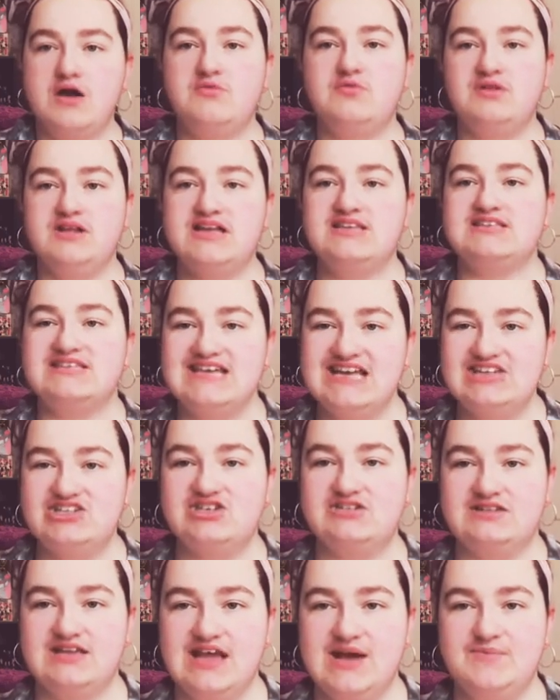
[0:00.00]
really
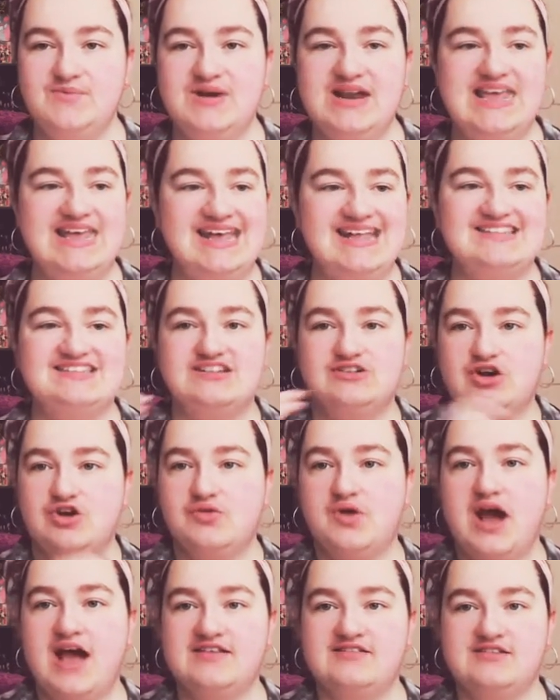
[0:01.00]
teaches him when he gets to
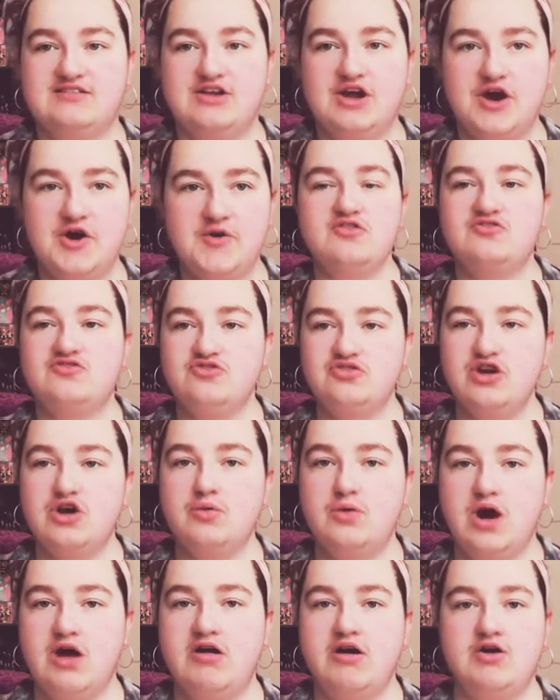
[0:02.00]
Karasuno.
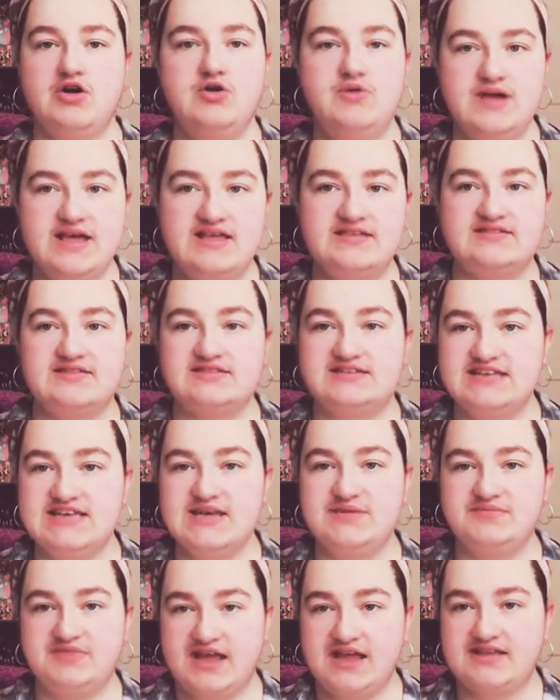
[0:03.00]
Sugawara, who is the
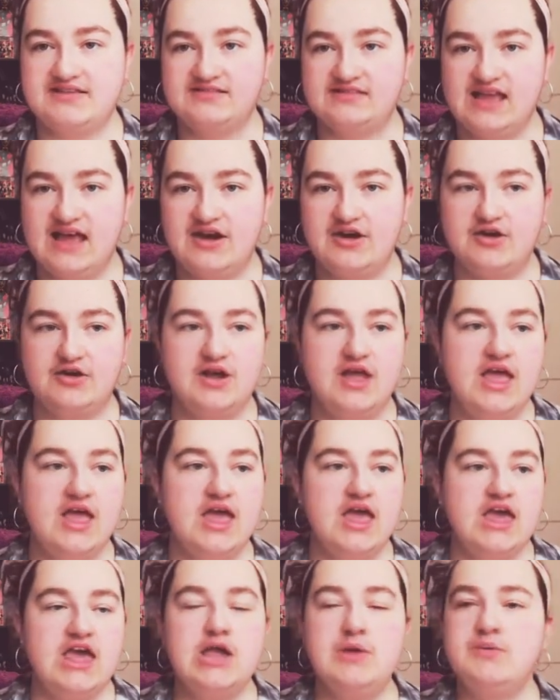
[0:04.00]
team's like setter,
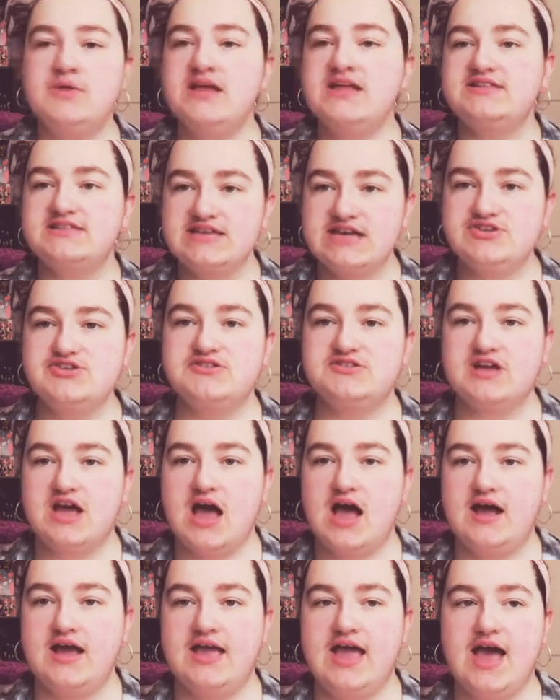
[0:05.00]
he really teaches
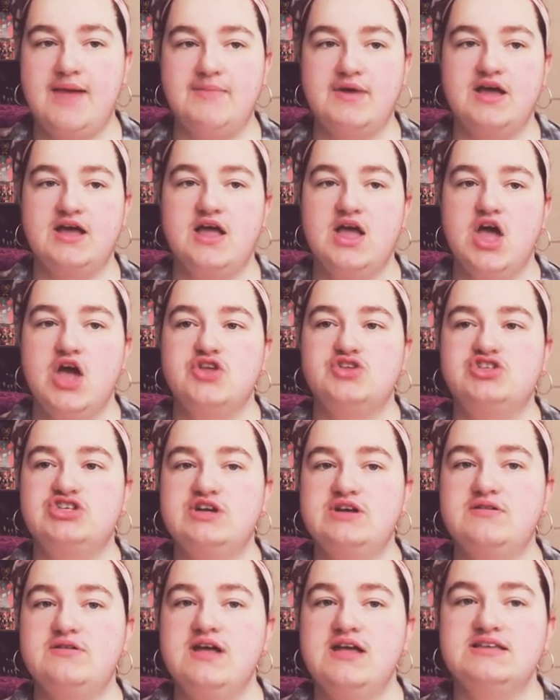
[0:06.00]
Kagayama
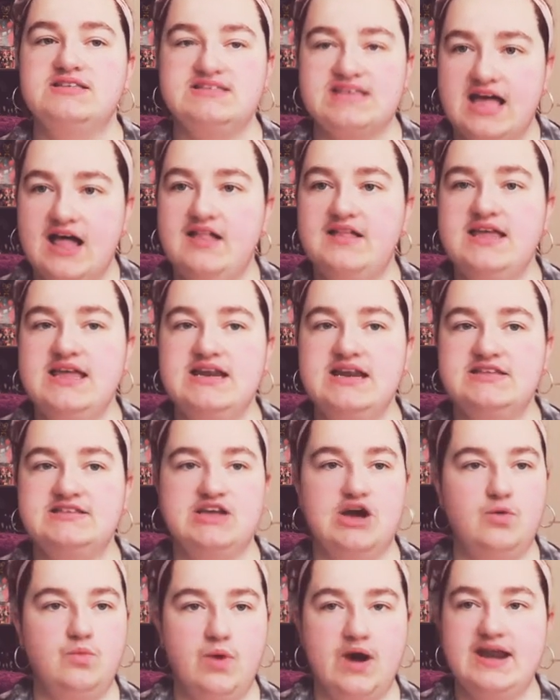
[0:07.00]
to tell
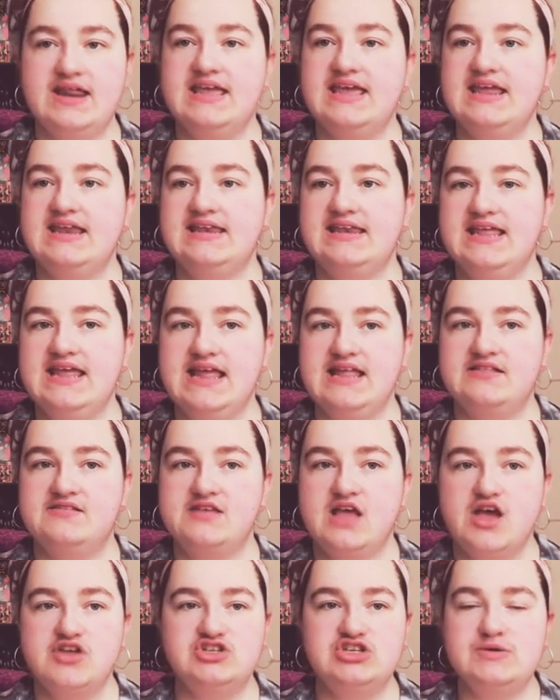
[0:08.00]
Hinata what he needs,
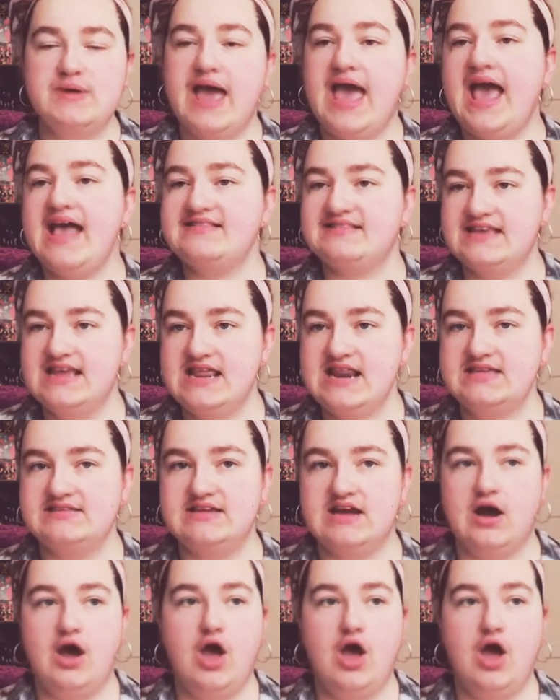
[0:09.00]
to ask Hinata,